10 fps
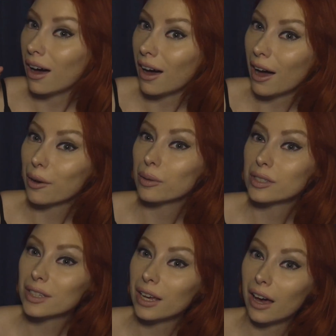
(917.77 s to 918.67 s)
I will
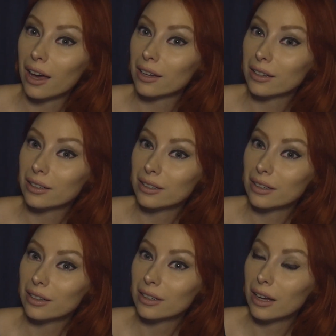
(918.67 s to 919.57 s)
say hi.
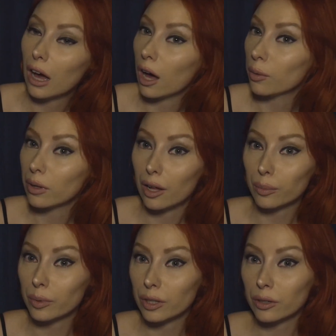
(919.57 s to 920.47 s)
I will
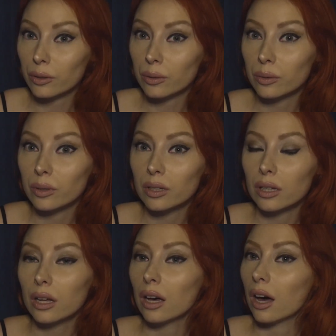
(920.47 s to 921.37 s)
help you.
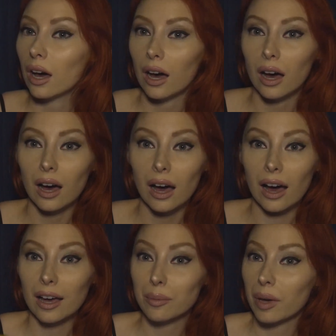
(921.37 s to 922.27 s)

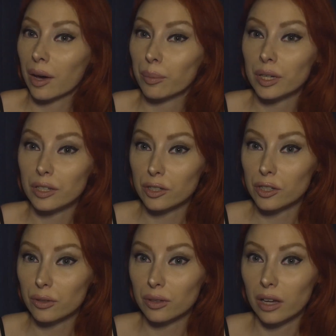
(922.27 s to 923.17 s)
I am happy to
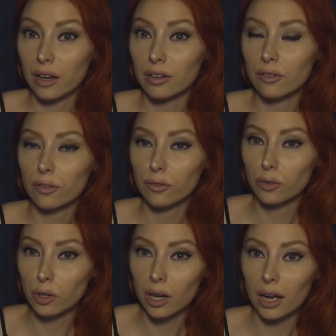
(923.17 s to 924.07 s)
do that
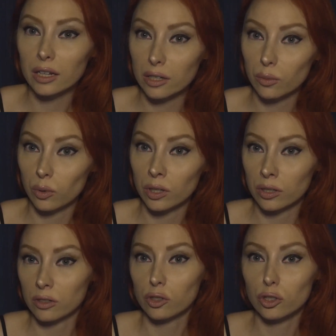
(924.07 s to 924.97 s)
for anyone
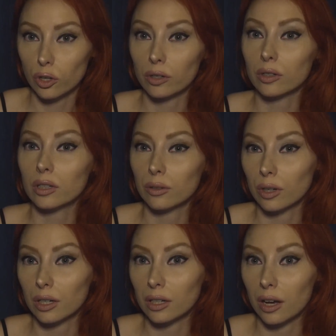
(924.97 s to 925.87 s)
struggling
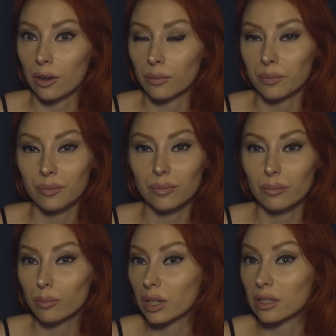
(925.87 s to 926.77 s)
right now,
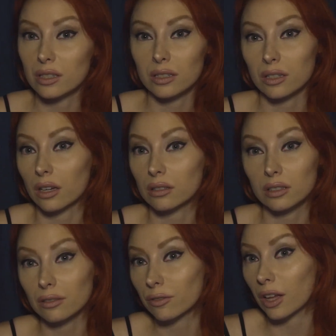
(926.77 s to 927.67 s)
because it sucks.
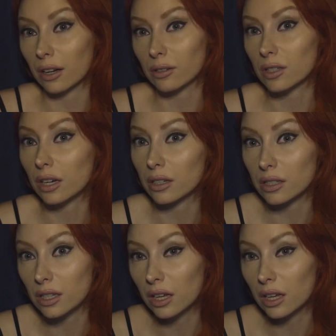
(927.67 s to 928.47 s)
Flat out sucks.